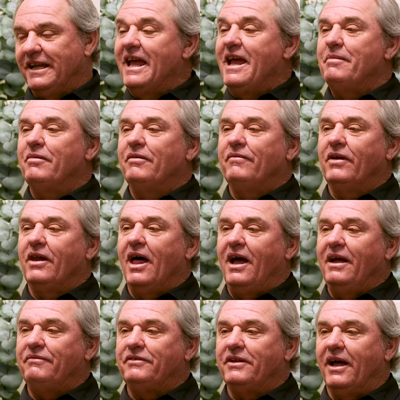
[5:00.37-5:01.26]
a game of a
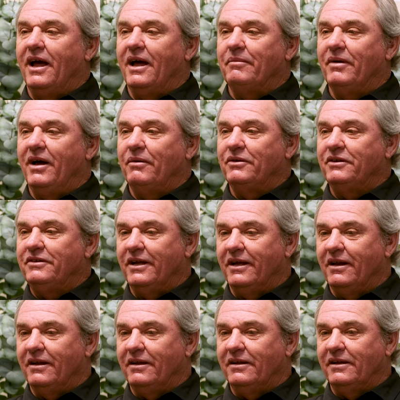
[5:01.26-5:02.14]
lifetime. I would
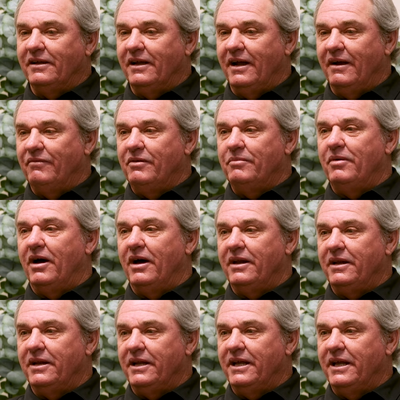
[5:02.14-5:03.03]
tell
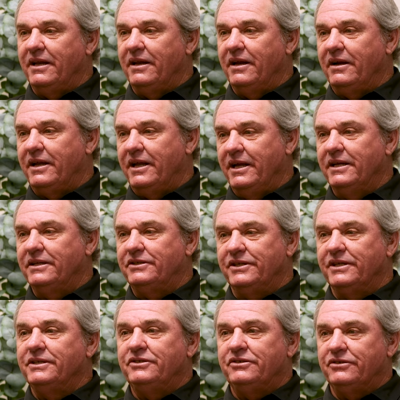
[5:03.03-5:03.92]
everybody to get their
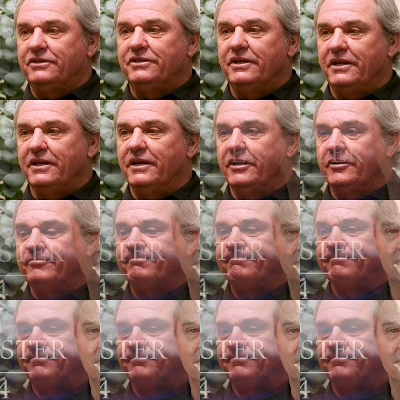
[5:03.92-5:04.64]
kids interested in it.